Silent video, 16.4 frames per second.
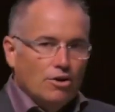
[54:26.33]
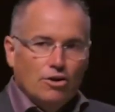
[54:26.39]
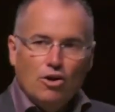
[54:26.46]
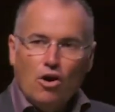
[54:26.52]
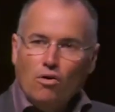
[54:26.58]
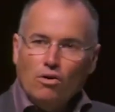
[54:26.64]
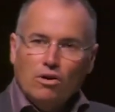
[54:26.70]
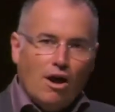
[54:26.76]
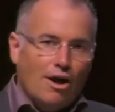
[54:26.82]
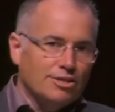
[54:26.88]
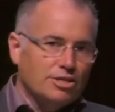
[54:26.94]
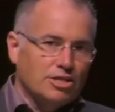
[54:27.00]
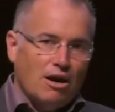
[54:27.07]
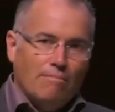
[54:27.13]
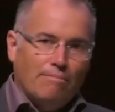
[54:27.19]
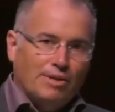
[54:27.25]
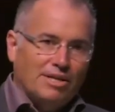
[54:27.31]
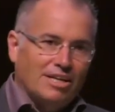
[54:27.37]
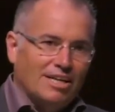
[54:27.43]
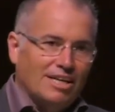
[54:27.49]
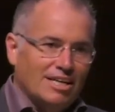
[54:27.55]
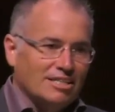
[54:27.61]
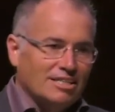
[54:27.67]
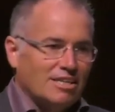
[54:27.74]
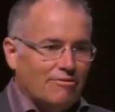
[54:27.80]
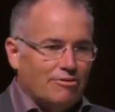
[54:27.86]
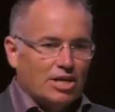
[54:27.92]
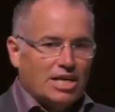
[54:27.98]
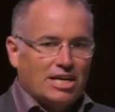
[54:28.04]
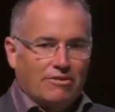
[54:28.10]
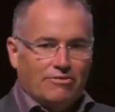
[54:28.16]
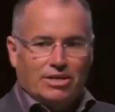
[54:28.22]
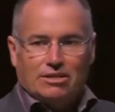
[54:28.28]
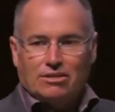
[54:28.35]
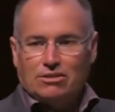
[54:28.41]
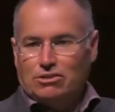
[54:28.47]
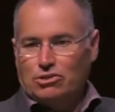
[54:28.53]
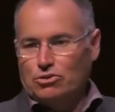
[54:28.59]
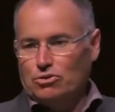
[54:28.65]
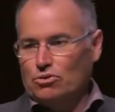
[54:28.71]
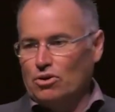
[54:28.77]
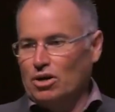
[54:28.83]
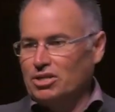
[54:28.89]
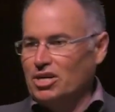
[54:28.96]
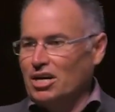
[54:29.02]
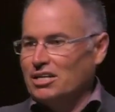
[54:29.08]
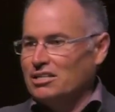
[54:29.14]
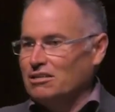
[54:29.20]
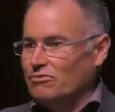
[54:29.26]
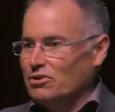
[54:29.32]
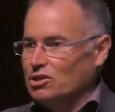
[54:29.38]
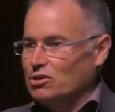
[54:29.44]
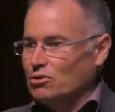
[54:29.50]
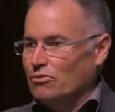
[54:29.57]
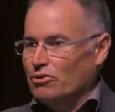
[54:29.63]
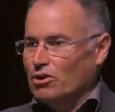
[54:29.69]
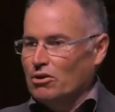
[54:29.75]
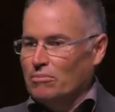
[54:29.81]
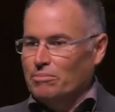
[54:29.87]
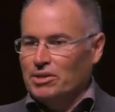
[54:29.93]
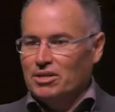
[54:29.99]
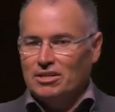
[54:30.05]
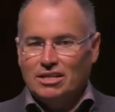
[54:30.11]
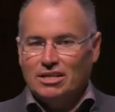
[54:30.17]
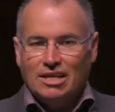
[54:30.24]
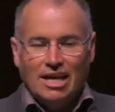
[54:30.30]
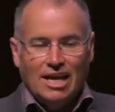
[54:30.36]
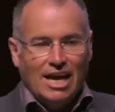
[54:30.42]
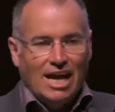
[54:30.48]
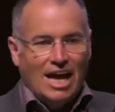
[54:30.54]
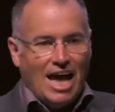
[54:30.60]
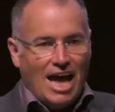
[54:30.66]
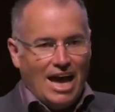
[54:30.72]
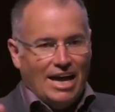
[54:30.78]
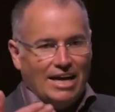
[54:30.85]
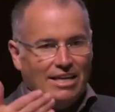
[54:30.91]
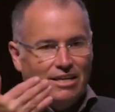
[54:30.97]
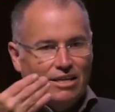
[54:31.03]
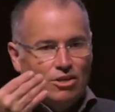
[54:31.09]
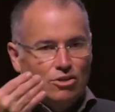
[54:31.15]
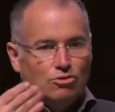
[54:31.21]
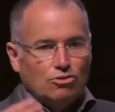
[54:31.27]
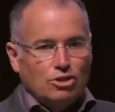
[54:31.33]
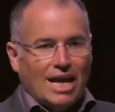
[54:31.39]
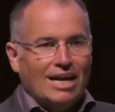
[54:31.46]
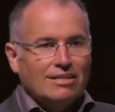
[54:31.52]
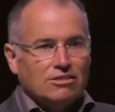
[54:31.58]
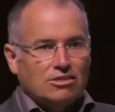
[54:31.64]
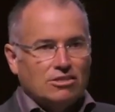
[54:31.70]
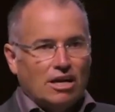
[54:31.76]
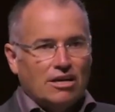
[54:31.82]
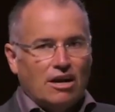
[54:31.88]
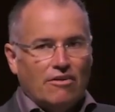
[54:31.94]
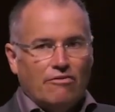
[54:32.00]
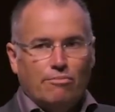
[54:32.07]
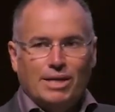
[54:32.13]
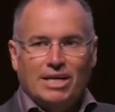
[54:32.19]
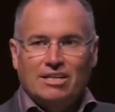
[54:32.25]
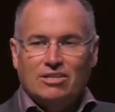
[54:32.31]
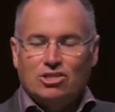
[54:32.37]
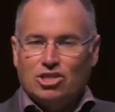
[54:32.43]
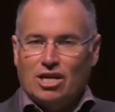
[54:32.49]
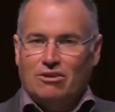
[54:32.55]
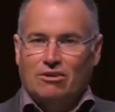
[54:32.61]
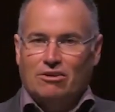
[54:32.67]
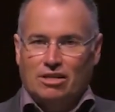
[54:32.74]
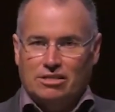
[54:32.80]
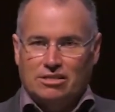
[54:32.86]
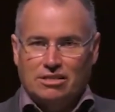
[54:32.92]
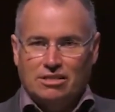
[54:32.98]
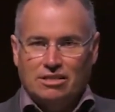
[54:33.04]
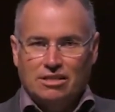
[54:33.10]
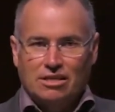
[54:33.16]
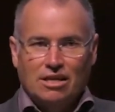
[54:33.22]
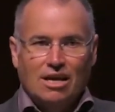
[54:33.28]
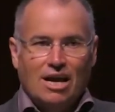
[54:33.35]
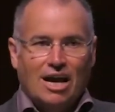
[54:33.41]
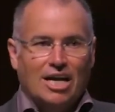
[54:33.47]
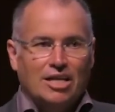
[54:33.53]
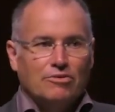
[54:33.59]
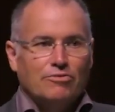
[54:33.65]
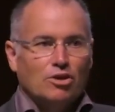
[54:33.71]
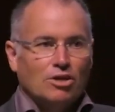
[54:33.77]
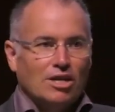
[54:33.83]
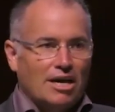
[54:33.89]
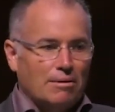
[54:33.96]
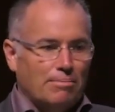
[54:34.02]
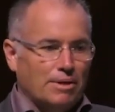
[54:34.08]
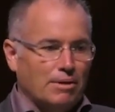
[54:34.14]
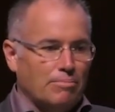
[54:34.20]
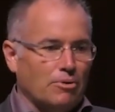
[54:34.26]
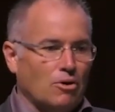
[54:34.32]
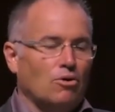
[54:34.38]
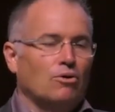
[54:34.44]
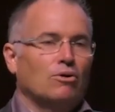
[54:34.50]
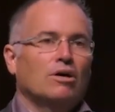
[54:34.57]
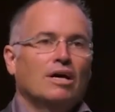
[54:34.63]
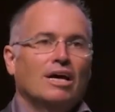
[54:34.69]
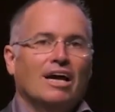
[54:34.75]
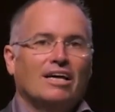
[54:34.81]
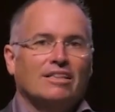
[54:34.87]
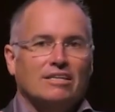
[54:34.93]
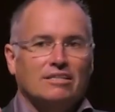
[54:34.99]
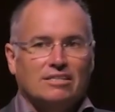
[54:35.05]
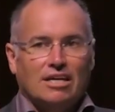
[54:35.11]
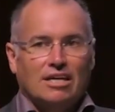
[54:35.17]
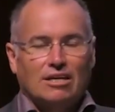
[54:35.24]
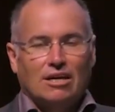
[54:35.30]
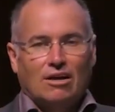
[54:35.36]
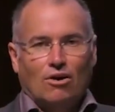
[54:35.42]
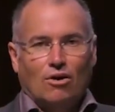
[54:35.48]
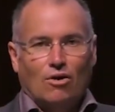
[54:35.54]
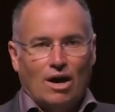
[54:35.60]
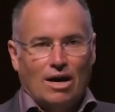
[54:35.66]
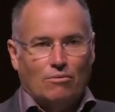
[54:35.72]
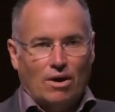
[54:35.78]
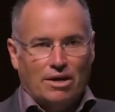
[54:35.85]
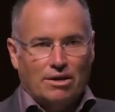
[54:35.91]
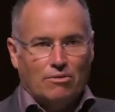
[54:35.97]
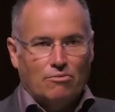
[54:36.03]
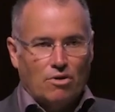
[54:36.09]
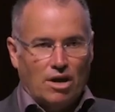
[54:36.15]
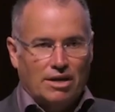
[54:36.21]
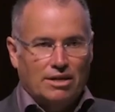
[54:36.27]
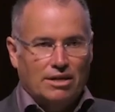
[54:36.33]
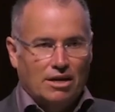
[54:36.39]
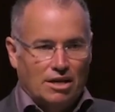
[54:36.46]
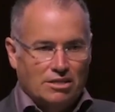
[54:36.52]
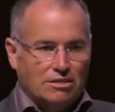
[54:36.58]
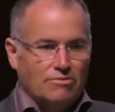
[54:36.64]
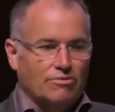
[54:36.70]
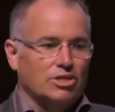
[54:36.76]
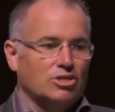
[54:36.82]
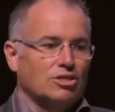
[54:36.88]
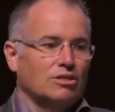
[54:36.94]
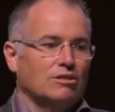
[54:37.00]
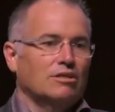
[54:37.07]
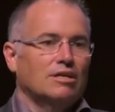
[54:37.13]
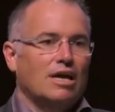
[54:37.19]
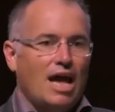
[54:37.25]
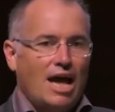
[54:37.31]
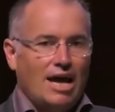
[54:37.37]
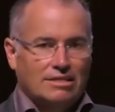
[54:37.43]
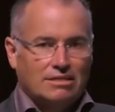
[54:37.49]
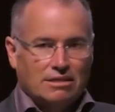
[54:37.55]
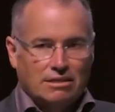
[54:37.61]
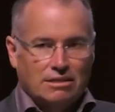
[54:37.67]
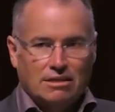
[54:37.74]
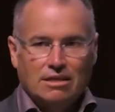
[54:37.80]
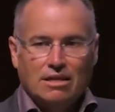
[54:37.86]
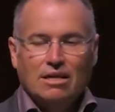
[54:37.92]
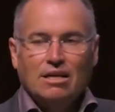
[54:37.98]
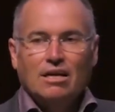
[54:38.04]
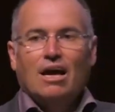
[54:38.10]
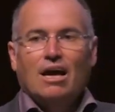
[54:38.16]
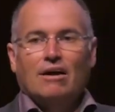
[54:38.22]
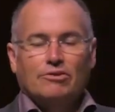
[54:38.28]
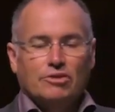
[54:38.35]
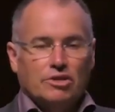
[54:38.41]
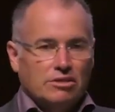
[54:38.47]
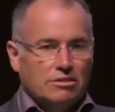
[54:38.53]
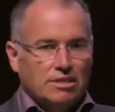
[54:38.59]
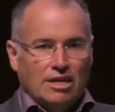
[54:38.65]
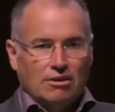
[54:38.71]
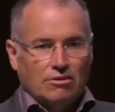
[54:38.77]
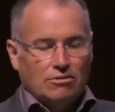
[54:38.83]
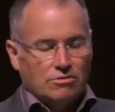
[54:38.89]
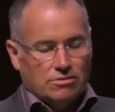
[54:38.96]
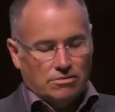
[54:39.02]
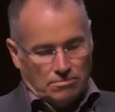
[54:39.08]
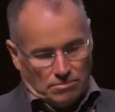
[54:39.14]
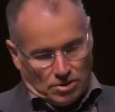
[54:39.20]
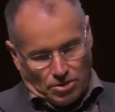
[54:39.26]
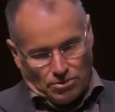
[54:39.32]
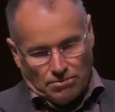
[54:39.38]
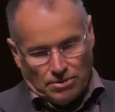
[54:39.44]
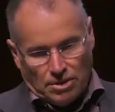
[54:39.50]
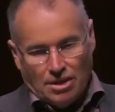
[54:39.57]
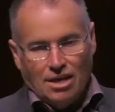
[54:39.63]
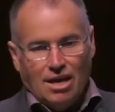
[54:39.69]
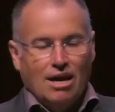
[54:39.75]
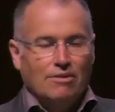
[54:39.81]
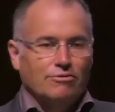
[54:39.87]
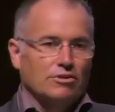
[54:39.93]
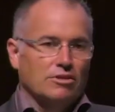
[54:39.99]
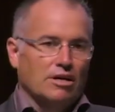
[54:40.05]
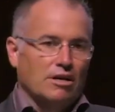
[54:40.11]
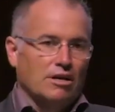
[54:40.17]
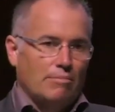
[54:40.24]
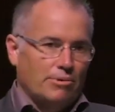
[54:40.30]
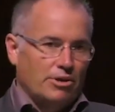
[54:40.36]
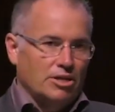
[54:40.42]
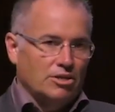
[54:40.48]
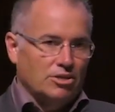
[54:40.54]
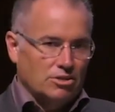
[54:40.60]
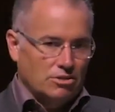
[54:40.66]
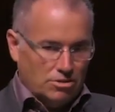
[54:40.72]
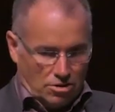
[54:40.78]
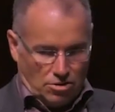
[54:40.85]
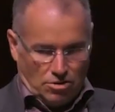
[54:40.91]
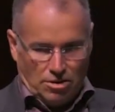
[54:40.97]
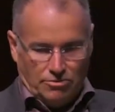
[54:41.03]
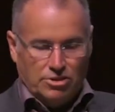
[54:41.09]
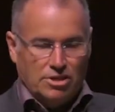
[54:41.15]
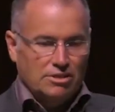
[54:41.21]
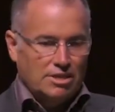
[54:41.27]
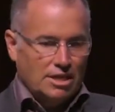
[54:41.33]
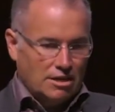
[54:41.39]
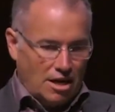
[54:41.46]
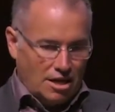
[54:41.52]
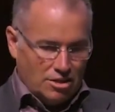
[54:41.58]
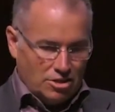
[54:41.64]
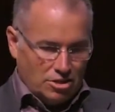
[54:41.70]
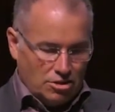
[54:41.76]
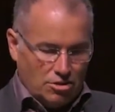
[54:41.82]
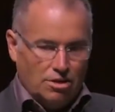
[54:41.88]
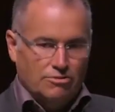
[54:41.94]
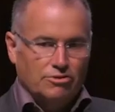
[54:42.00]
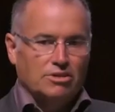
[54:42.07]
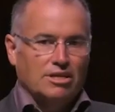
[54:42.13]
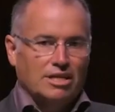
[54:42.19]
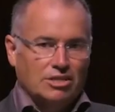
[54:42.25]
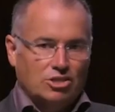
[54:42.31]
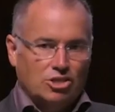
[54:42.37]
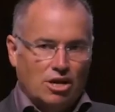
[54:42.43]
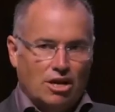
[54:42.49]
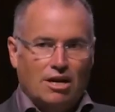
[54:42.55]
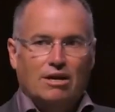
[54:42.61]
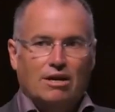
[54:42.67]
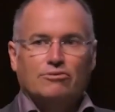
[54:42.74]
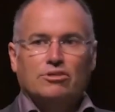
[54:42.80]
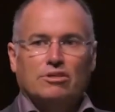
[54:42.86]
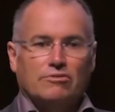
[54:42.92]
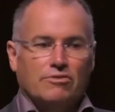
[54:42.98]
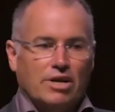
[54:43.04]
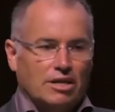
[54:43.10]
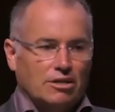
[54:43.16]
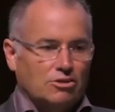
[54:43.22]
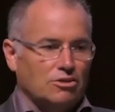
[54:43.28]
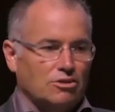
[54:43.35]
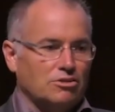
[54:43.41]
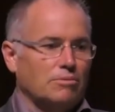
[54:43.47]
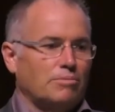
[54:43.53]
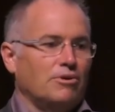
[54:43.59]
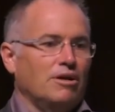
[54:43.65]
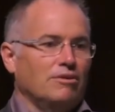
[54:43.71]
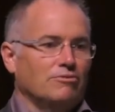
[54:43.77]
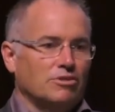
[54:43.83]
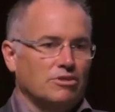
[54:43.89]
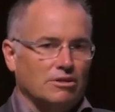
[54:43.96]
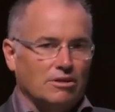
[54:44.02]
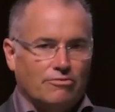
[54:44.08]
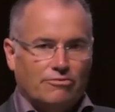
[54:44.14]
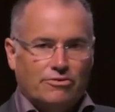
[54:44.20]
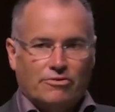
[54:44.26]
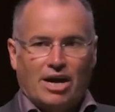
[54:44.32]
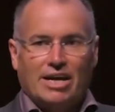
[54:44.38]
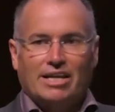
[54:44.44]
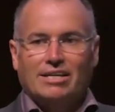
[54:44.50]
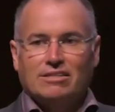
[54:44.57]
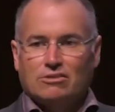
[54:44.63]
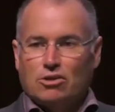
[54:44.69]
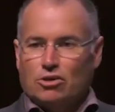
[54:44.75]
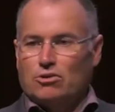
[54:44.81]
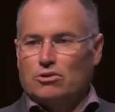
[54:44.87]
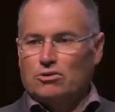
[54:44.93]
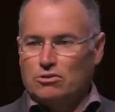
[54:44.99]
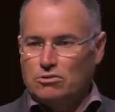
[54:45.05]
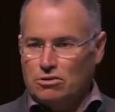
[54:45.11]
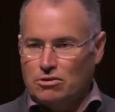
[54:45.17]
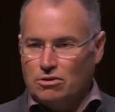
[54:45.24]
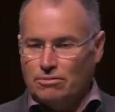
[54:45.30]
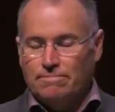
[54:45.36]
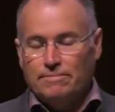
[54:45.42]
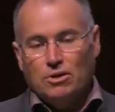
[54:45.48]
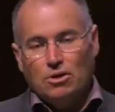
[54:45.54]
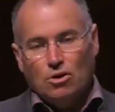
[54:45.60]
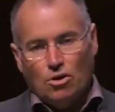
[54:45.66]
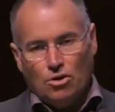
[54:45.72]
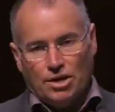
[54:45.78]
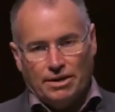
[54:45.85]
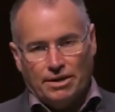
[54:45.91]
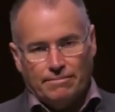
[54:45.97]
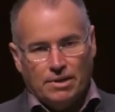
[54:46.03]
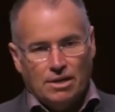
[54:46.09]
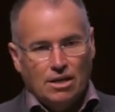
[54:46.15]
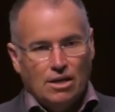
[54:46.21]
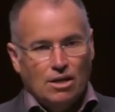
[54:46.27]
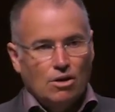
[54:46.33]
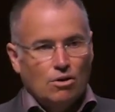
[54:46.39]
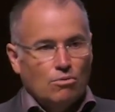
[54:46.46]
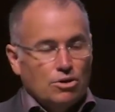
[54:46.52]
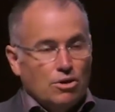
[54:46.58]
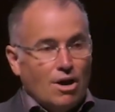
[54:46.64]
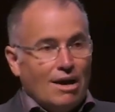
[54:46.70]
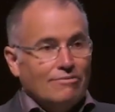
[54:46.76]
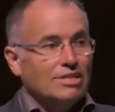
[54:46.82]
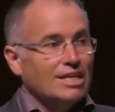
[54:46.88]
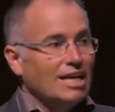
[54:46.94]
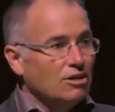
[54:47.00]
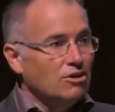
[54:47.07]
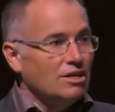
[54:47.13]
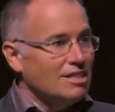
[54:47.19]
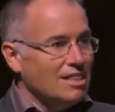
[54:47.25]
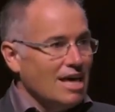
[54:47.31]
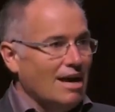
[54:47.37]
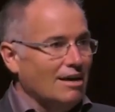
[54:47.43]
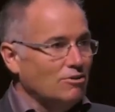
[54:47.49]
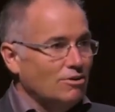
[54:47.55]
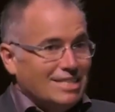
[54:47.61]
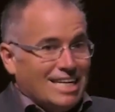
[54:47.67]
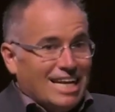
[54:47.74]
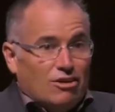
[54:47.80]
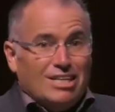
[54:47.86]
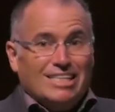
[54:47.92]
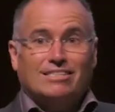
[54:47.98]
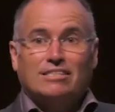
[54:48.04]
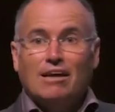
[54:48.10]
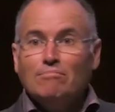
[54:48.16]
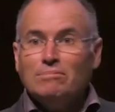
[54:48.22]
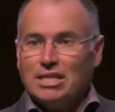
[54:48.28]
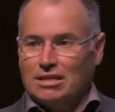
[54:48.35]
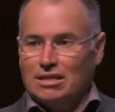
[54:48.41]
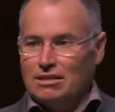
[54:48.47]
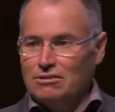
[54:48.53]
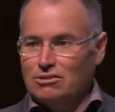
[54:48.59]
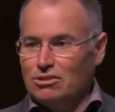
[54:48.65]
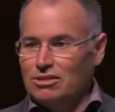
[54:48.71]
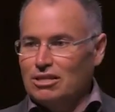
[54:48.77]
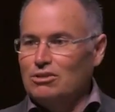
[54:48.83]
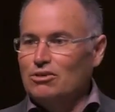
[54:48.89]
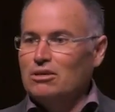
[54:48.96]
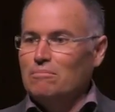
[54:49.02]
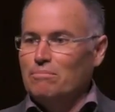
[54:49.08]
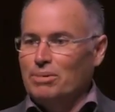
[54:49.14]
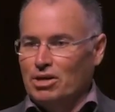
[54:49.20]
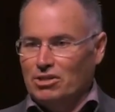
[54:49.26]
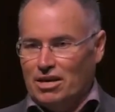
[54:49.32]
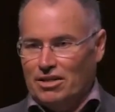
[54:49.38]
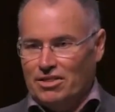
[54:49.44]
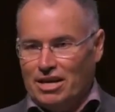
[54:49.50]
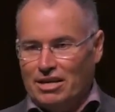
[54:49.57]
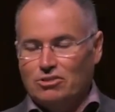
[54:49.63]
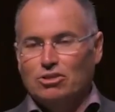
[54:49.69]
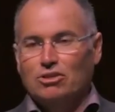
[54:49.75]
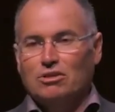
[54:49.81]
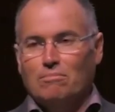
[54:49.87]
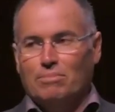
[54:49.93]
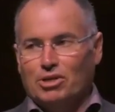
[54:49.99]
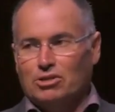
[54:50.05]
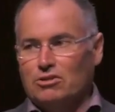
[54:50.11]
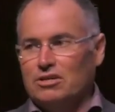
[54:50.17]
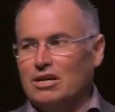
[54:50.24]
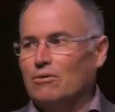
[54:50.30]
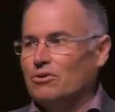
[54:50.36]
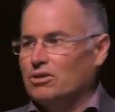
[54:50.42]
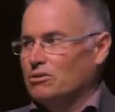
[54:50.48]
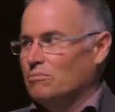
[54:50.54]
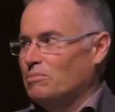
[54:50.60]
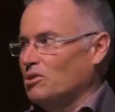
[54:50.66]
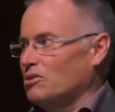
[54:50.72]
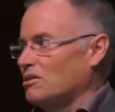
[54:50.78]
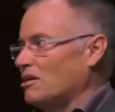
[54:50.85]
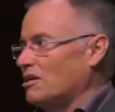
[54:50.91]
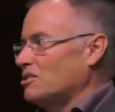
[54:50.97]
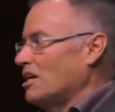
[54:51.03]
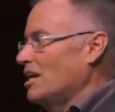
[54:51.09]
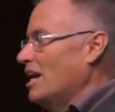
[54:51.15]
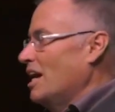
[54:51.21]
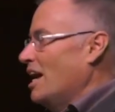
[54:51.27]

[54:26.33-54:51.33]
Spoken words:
No large company is ever given to a young individual with no ability. And you can't start off being a generalist. I interview a lot of people and they say, oh, I want to run a division. Excellent. Have you done sales? No. Have you done operations? No. Have you done technology? No. Have you done HR? Have you done regulatory support? Have you done finance? No. Okay. Well, you have to get good at that. You have to get good at something so that you can build on that. And so you can build your network and you build it out.